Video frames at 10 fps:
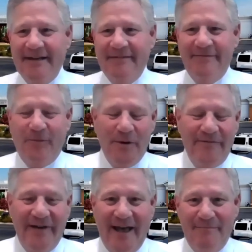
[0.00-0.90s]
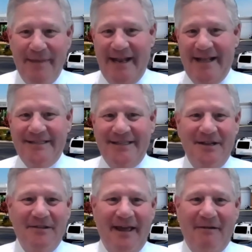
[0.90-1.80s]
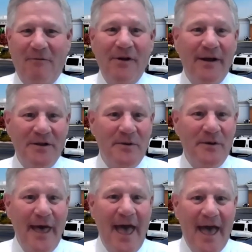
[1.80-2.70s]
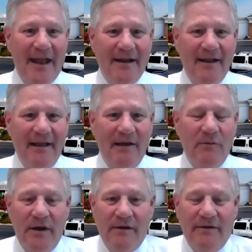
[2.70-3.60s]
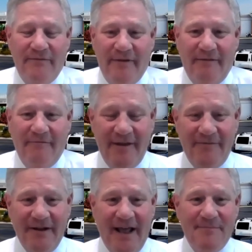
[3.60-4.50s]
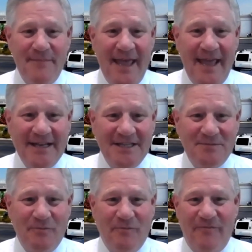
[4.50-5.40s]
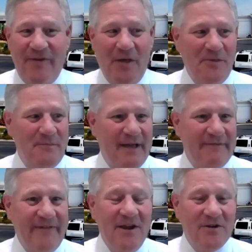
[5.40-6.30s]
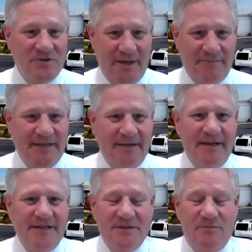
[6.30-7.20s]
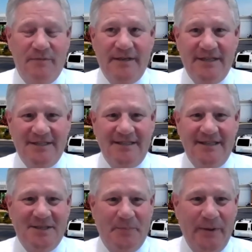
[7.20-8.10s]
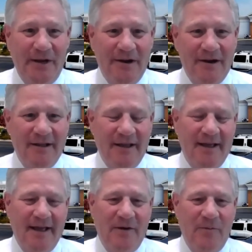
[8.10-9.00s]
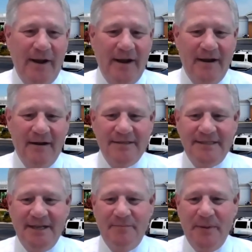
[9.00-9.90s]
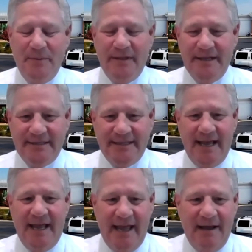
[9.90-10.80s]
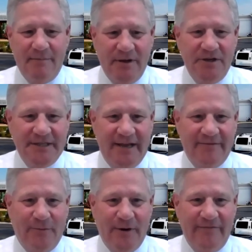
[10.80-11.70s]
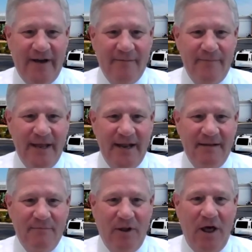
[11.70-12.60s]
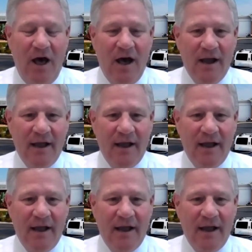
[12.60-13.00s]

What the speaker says: 45 minutes and you're like, what do I do with that? Well, if you're like me, it just fell through my fingertips. I mean, it just disappeared, where some people that say, hey, I'm going to use that 45-minute block